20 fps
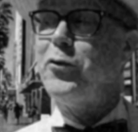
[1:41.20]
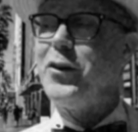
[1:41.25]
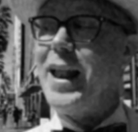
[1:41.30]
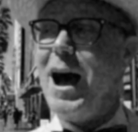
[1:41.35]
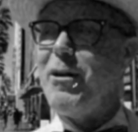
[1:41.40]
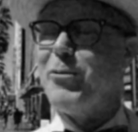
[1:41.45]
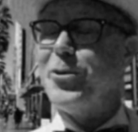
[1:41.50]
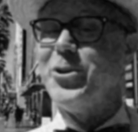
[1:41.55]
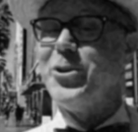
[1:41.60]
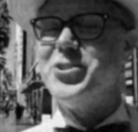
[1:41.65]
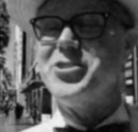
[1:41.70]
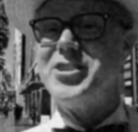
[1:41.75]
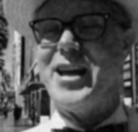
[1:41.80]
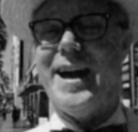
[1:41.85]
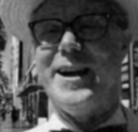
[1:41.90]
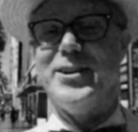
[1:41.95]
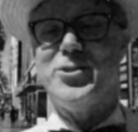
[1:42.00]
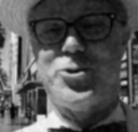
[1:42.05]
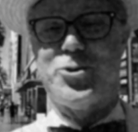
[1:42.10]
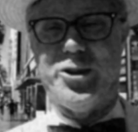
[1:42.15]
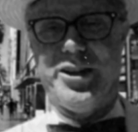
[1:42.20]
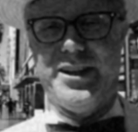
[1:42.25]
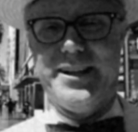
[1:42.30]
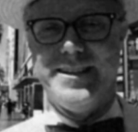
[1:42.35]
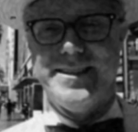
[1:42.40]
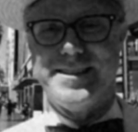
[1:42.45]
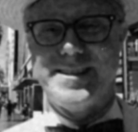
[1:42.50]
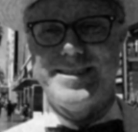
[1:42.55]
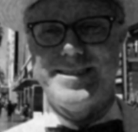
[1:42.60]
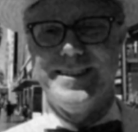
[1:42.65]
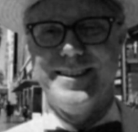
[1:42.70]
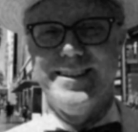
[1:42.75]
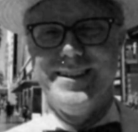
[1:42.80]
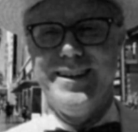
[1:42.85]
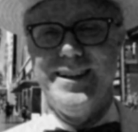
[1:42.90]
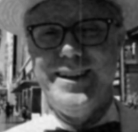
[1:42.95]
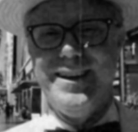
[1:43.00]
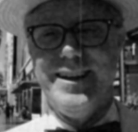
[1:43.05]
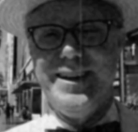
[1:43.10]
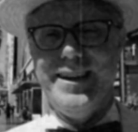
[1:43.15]
Flowers and Trees.
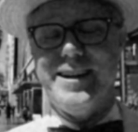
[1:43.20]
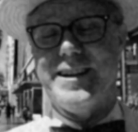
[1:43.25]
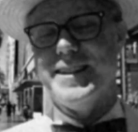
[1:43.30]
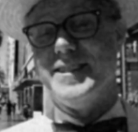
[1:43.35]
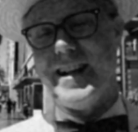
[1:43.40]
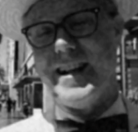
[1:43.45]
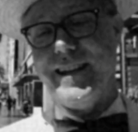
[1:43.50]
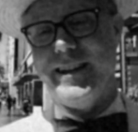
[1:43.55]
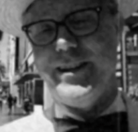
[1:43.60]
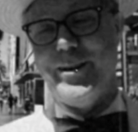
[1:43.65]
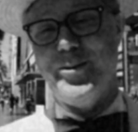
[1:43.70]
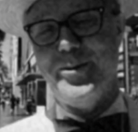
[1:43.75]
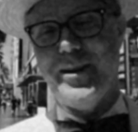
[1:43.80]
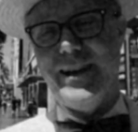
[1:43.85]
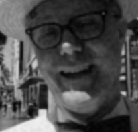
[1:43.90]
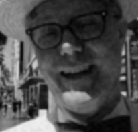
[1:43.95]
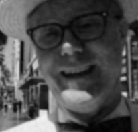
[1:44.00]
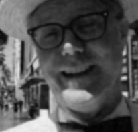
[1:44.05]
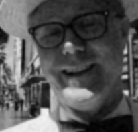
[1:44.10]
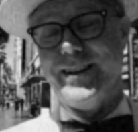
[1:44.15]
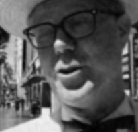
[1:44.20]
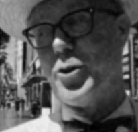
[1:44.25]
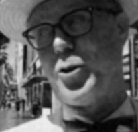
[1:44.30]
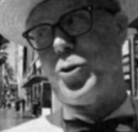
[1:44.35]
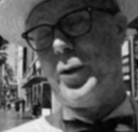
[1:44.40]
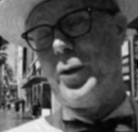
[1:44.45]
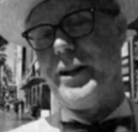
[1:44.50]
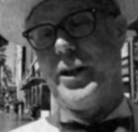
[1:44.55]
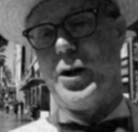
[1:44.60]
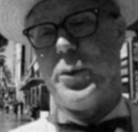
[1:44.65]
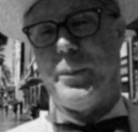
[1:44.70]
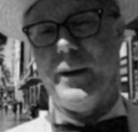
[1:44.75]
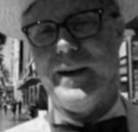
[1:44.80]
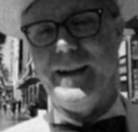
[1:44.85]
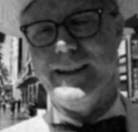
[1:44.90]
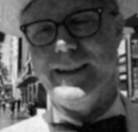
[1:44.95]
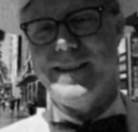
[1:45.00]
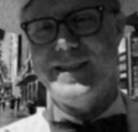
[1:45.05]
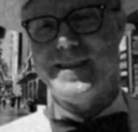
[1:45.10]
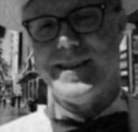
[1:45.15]
He continued in The Three Little
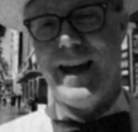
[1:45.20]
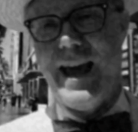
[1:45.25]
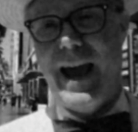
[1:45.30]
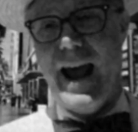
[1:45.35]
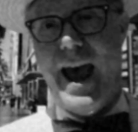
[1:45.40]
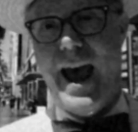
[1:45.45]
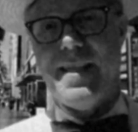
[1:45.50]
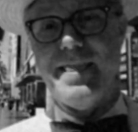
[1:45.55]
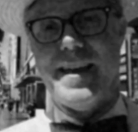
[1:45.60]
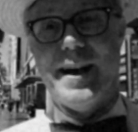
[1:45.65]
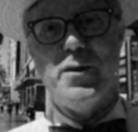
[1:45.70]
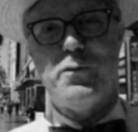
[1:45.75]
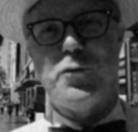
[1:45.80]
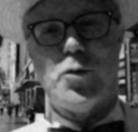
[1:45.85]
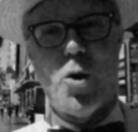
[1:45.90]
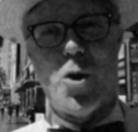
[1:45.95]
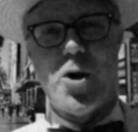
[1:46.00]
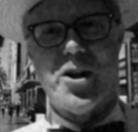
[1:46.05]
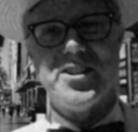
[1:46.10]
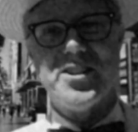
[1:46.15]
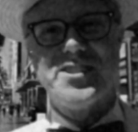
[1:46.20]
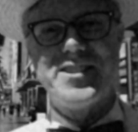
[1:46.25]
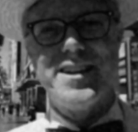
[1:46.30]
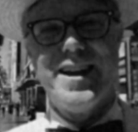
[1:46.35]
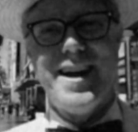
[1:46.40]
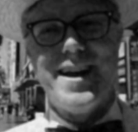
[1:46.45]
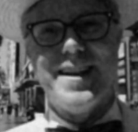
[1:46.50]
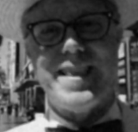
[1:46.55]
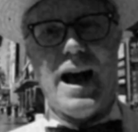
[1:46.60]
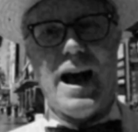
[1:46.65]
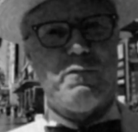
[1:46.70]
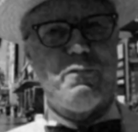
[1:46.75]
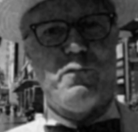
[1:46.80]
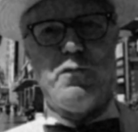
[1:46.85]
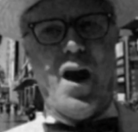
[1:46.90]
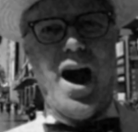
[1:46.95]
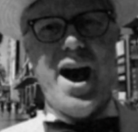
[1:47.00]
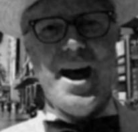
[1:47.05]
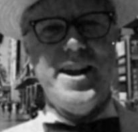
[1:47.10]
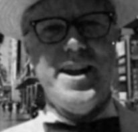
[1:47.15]
Pigs, and then of course, that
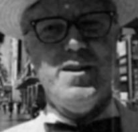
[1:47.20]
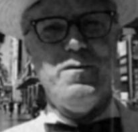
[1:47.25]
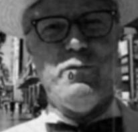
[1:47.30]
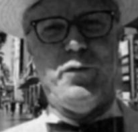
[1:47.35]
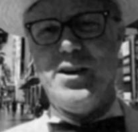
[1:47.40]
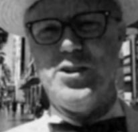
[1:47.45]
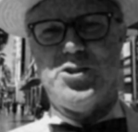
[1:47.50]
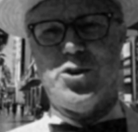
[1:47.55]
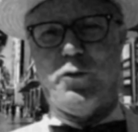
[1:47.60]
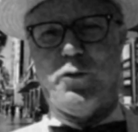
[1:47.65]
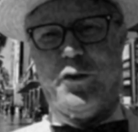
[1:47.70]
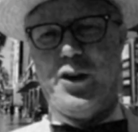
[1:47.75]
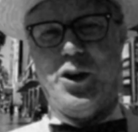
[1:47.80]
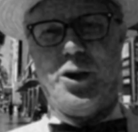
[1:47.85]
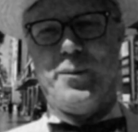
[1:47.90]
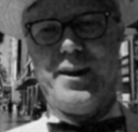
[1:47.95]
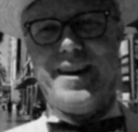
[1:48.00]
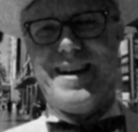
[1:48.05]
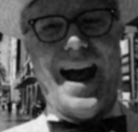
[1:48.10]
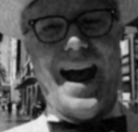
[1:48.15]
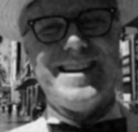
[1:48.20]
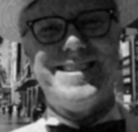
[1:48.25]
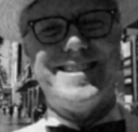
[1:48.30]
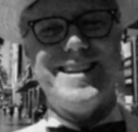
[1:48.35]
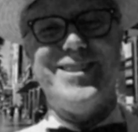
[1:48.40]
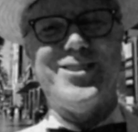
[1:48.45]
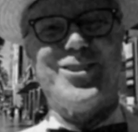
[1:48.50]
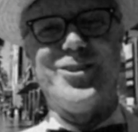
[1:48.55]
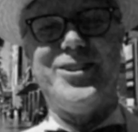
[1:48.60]
fine feature film in nineteen